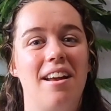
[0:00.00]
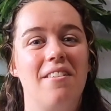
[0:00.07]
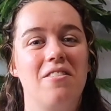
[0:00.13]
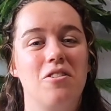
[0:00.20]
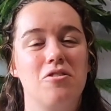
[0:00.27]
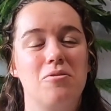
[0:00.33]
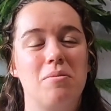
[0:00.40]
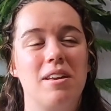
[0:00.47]
of
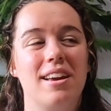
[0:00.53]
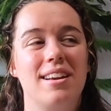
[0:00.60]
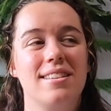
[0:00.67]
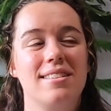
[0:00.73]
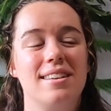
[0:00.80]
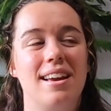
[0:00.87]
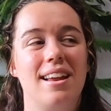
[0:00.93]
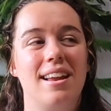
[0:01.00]
those
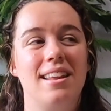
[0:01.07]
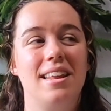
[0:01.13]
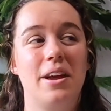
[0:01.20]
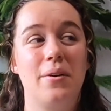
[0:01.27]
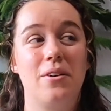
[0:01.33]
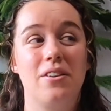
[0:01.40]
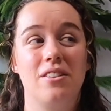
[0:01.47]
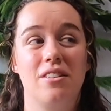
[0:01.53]
plants and they
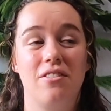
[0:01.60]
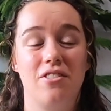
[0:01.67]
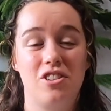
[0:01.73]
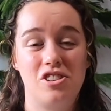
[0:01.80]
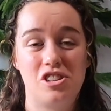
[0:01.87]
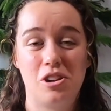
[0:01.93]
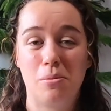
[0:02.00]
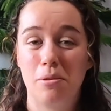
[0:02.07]
were the
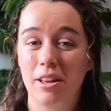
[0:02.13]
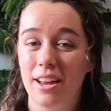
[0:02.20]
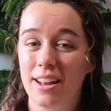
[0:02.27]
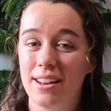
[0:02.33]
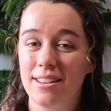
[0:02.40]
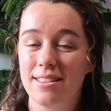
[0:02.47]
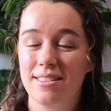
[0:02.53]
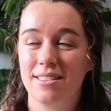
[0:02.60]
first year plants.